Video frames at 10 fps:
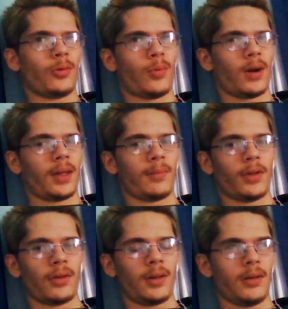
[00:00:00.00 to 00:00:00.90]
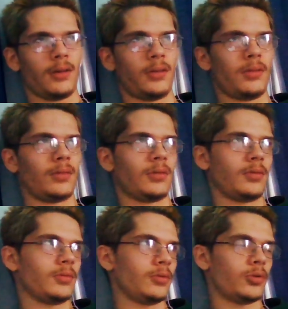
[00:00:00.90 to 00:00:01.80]
20 million
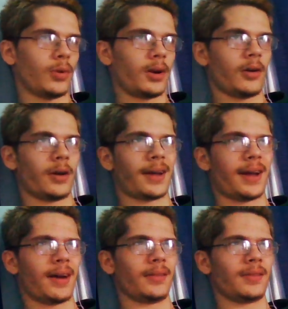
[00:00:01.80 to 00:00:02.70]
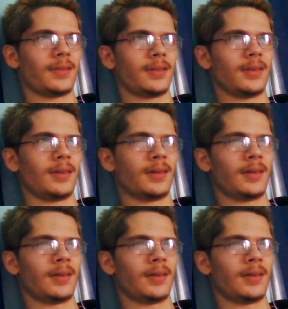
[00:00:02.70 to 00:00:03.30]
Twitter accounts,